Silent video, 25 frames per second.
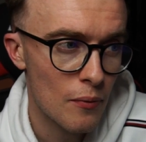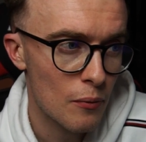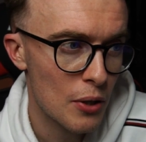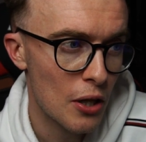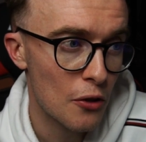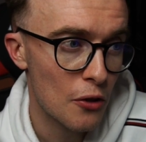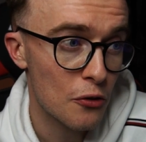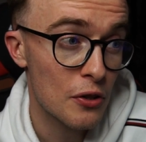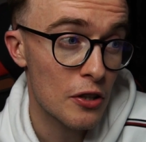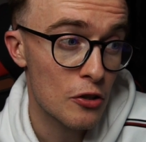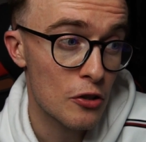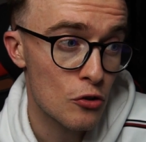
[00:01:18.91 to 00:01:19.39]
We
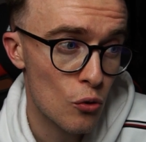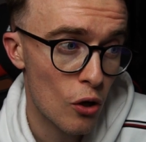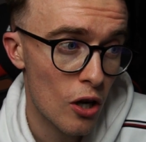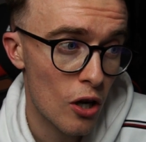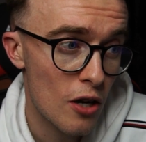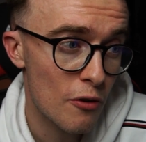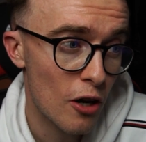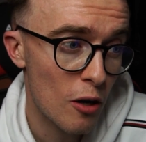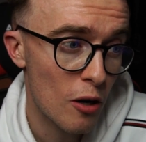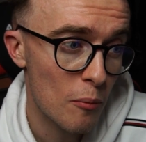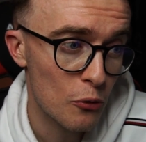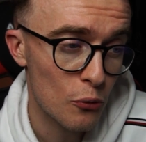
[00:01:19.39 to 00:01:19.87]
also did
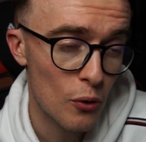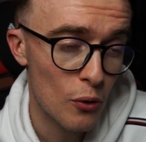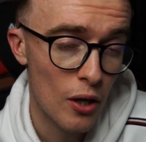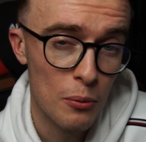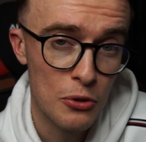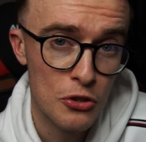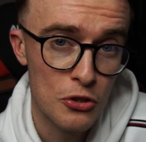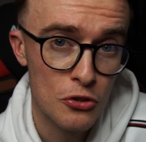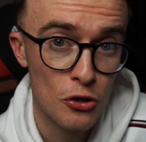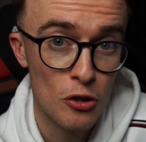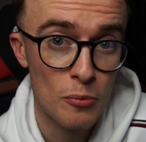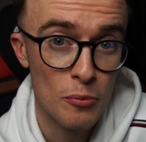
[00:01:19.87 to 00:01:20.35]
Drive Home as well,
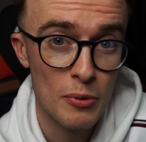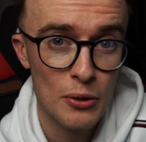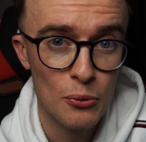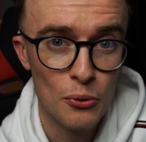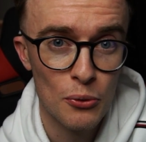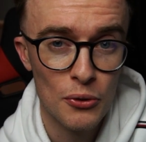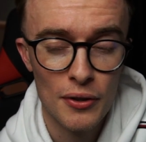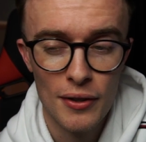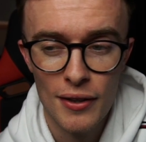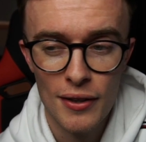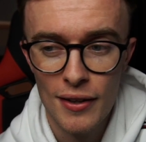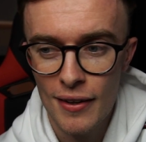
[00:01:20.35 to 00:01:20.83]
which is another big
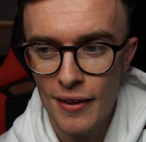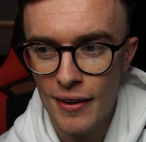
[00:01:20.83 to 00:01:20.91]
one.